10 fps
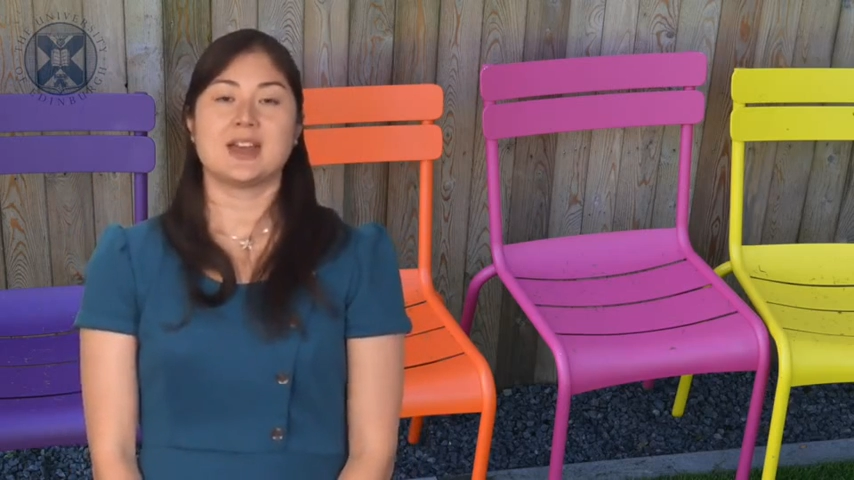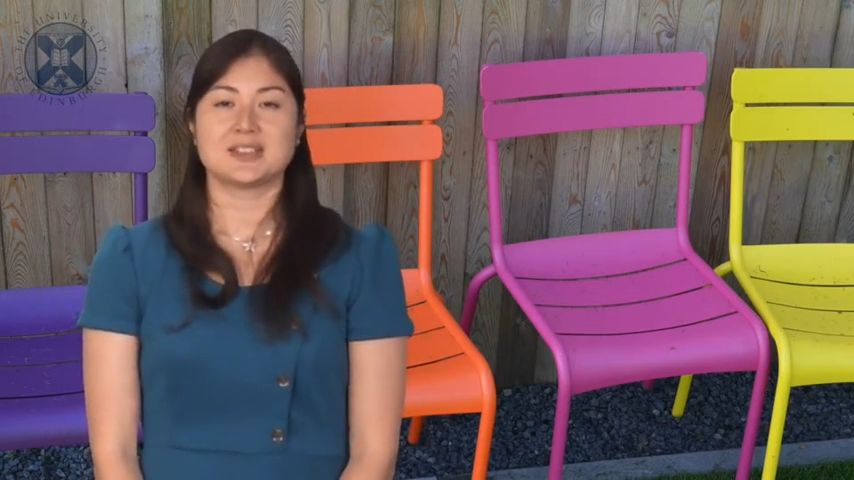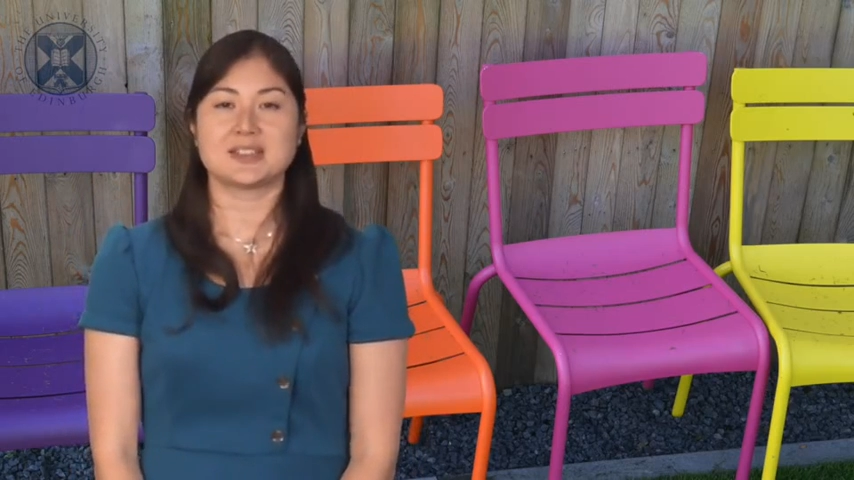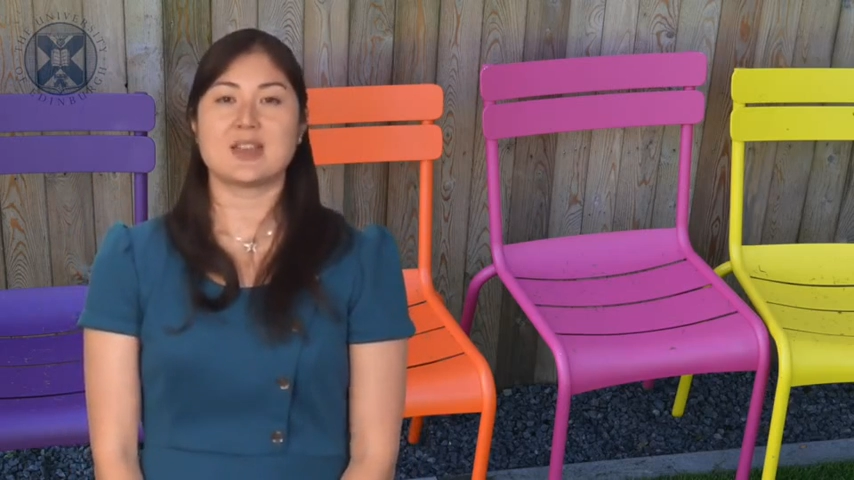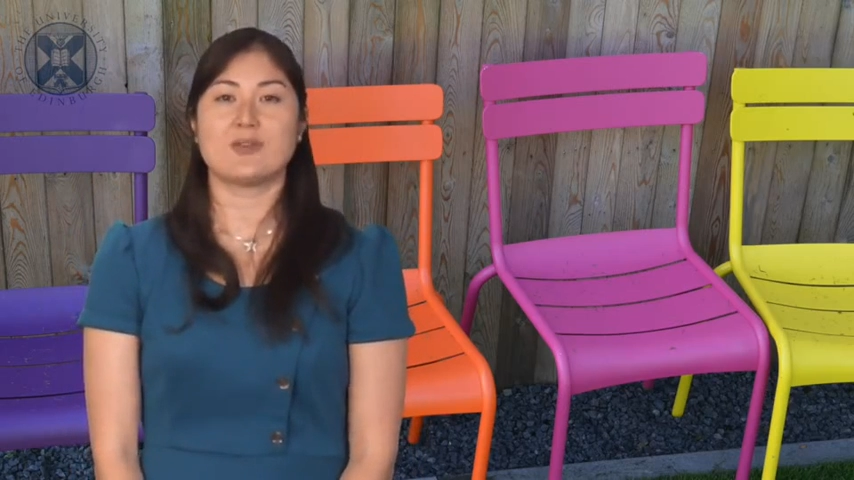
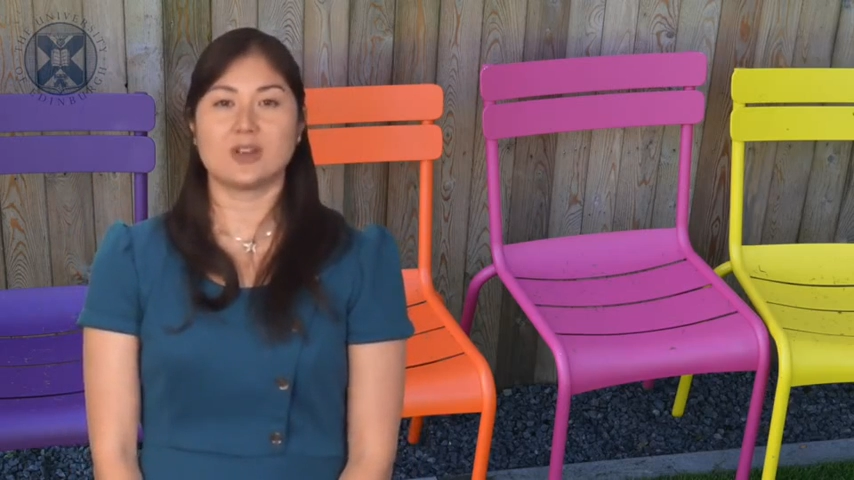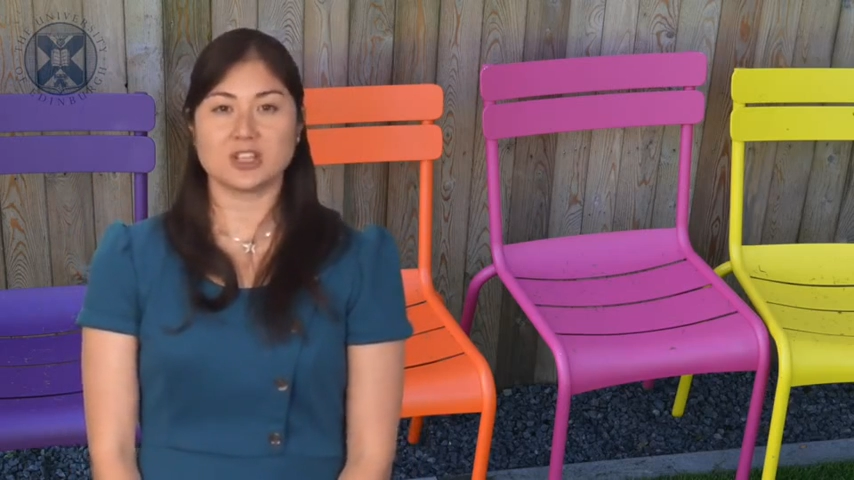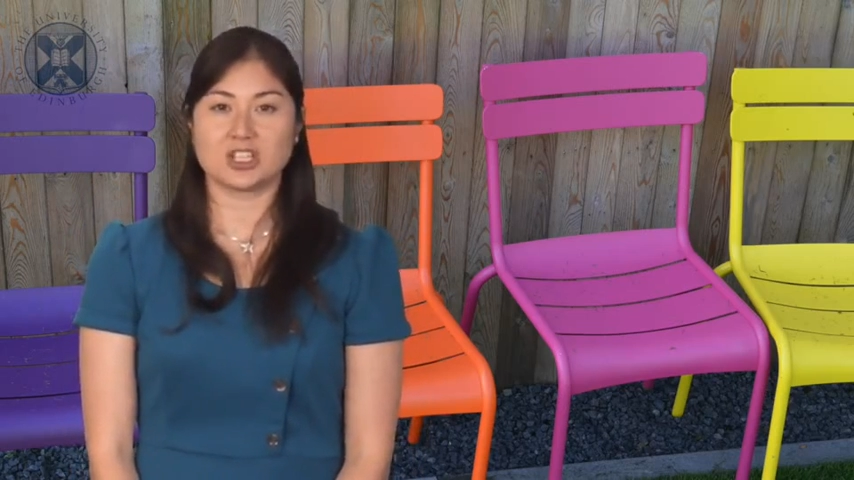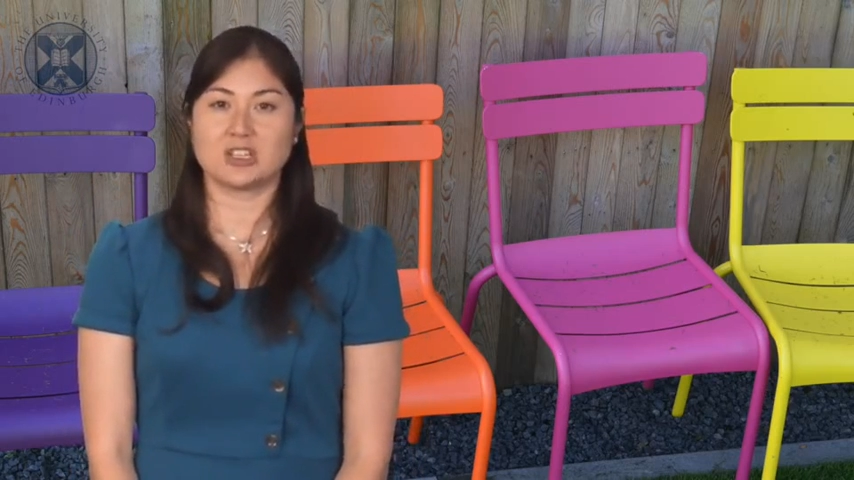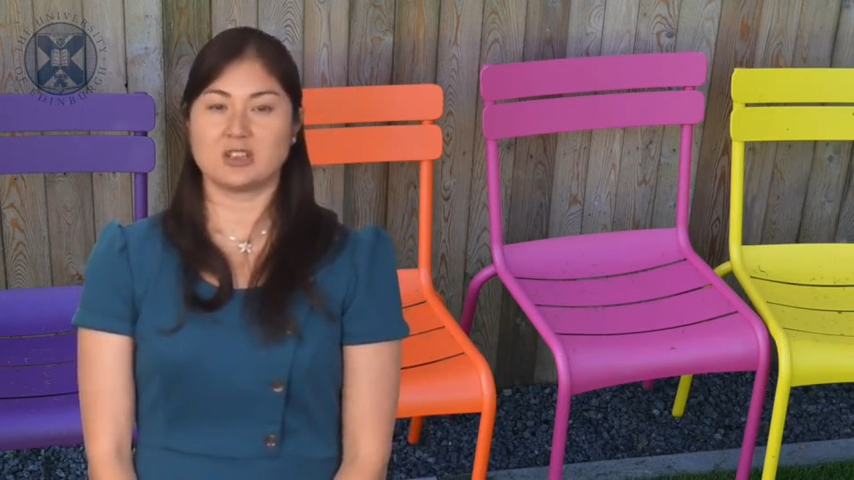is that they
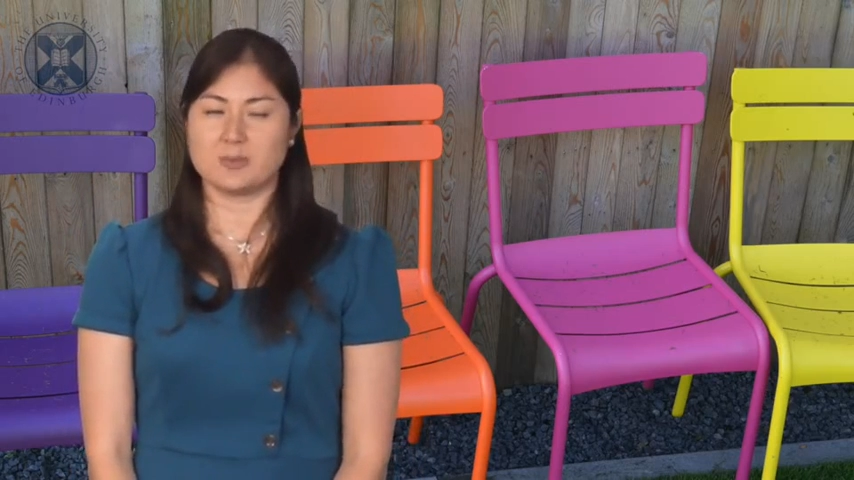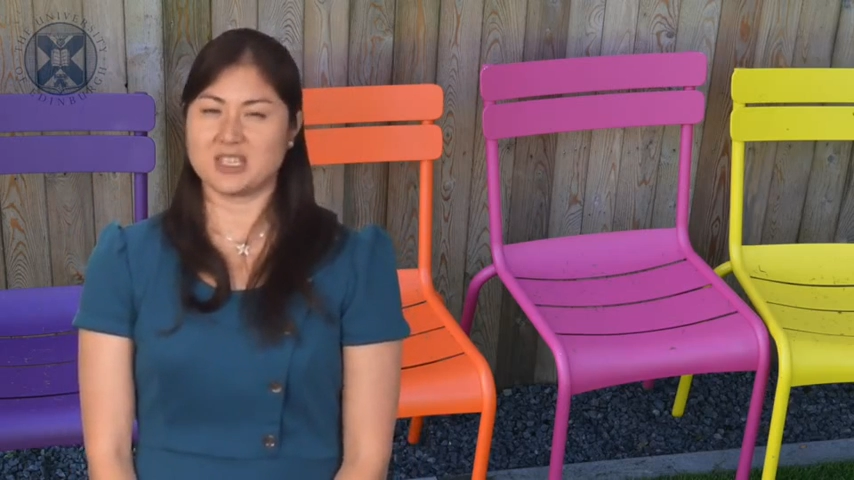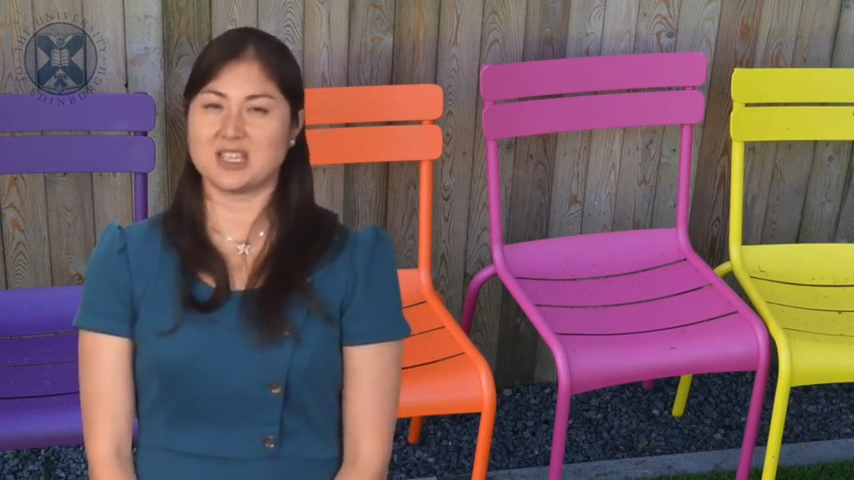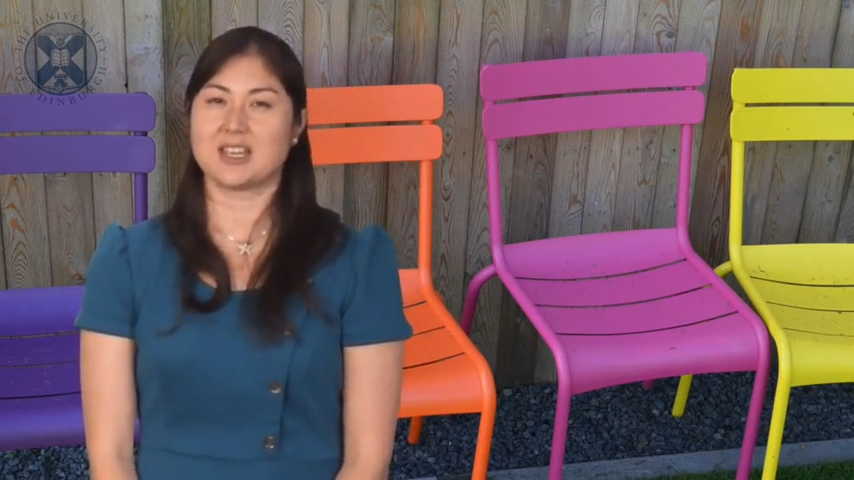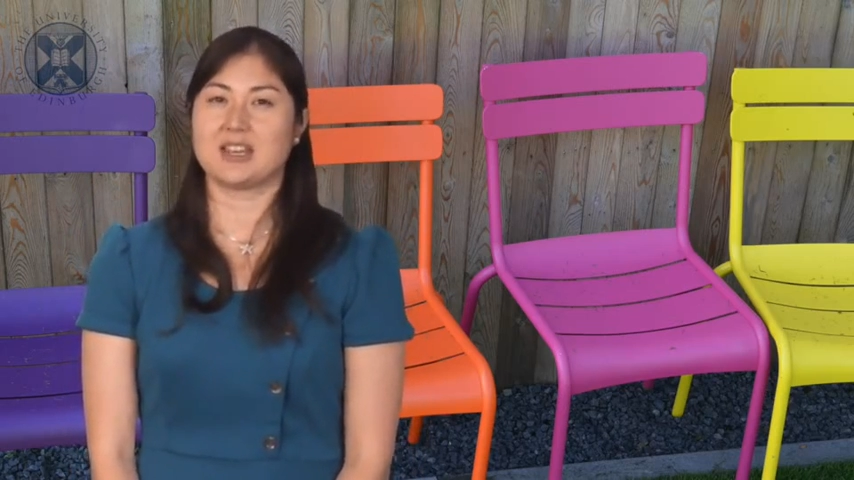function in a
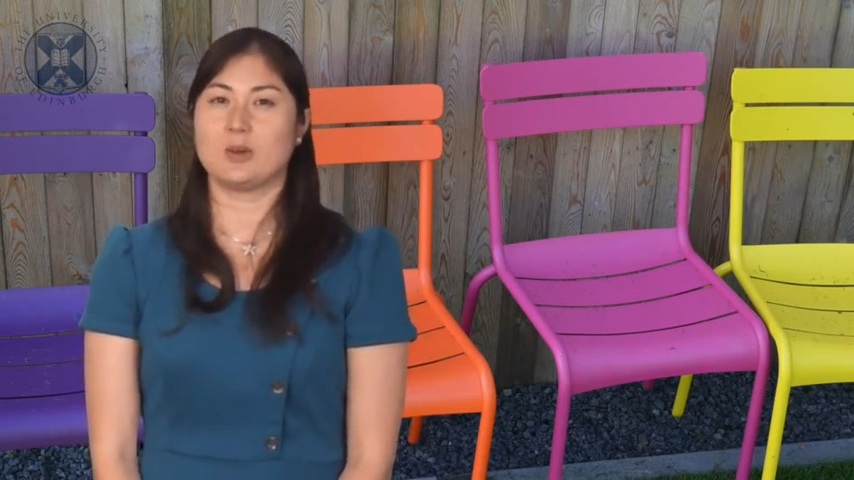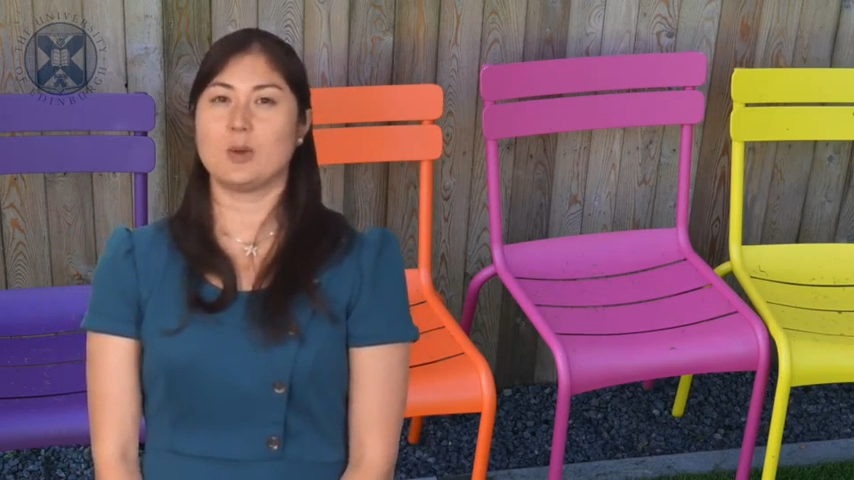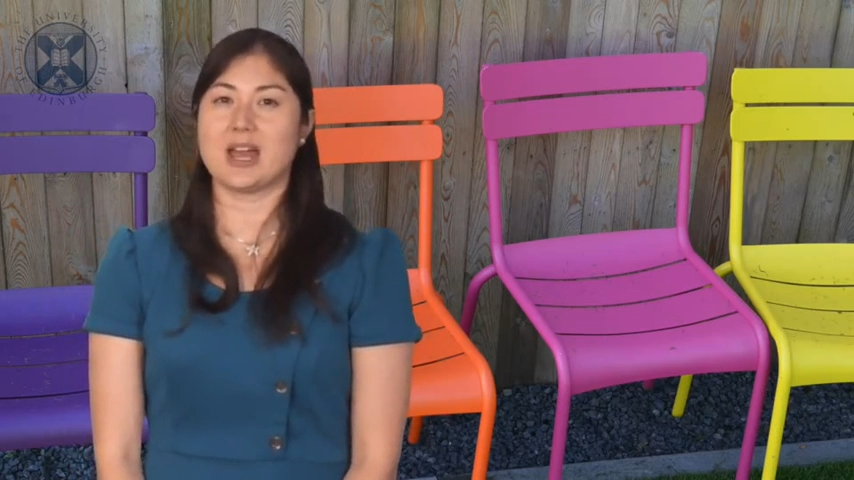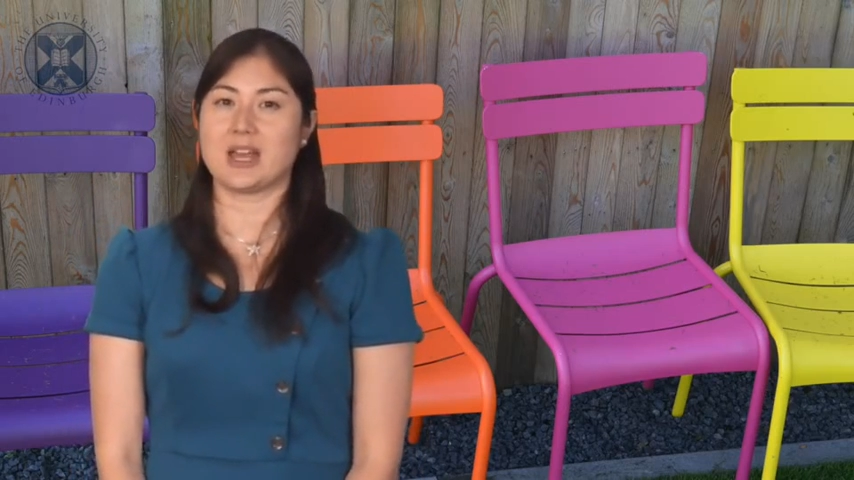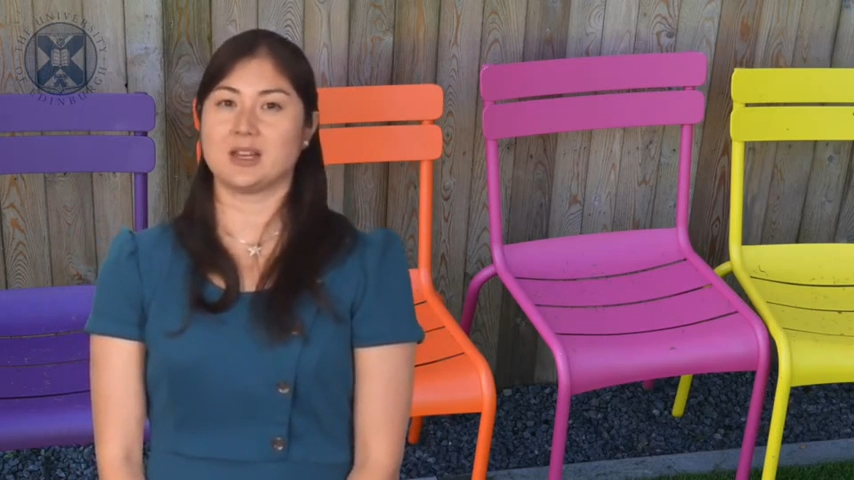
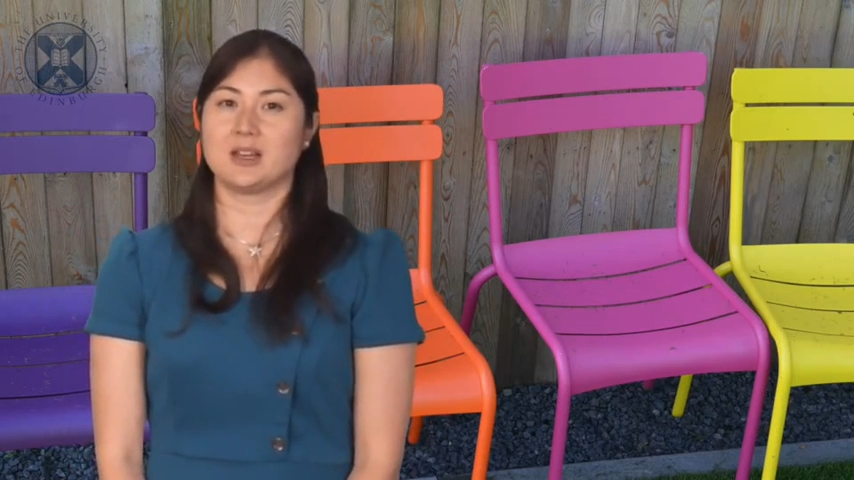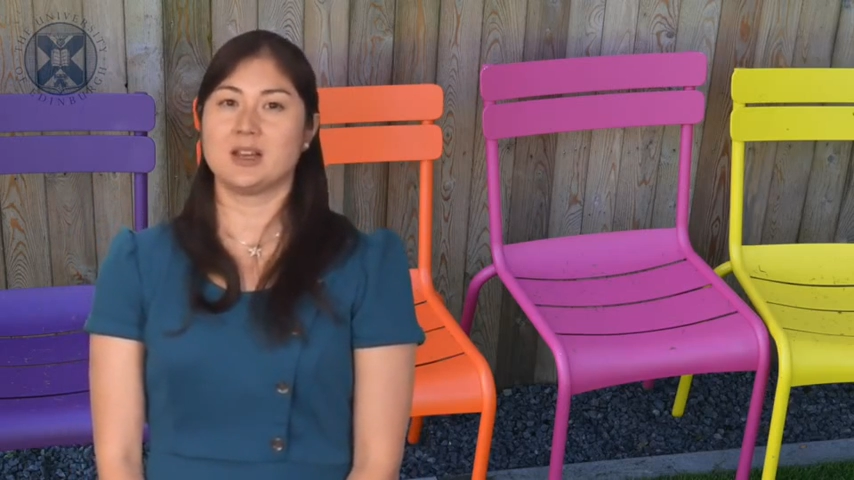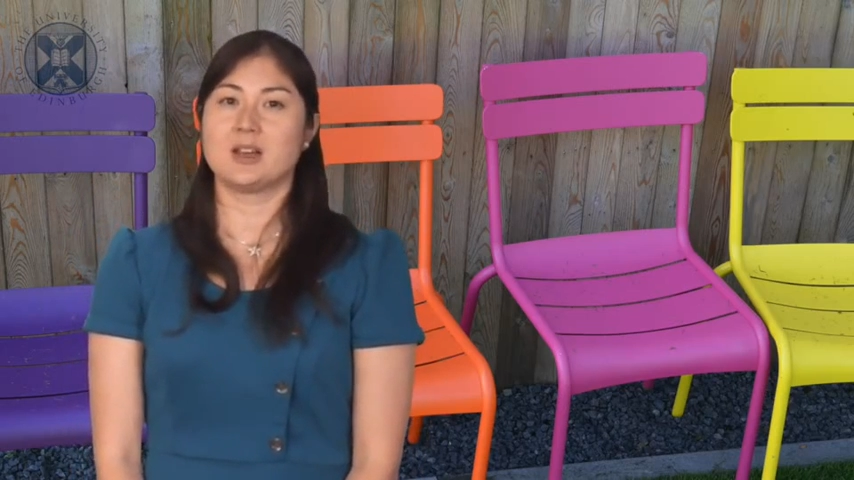particular way.